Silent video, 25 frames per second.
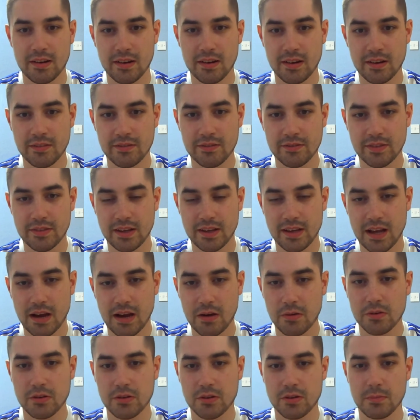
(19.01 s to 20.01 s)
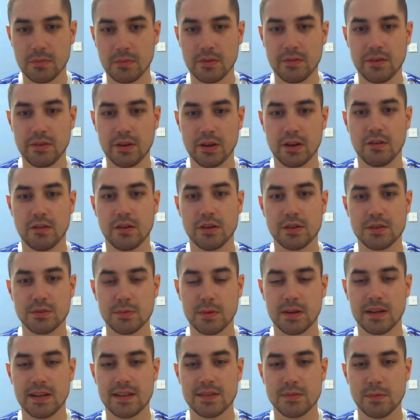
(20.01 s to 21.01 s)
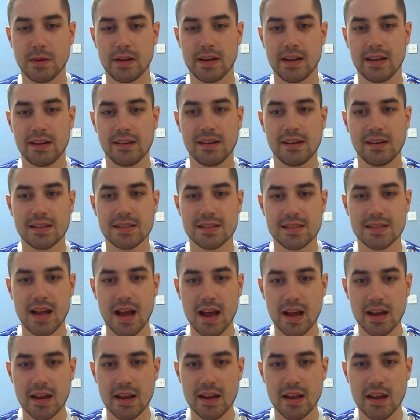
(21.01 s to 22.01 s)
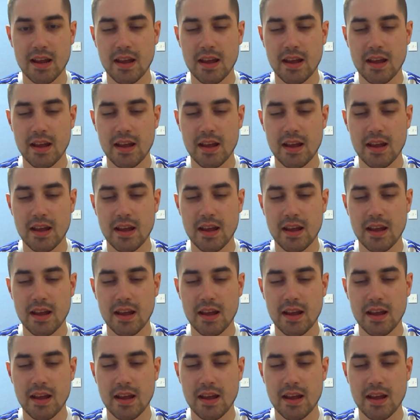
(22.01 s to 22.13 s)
of the outcome of Euro 2020 last night.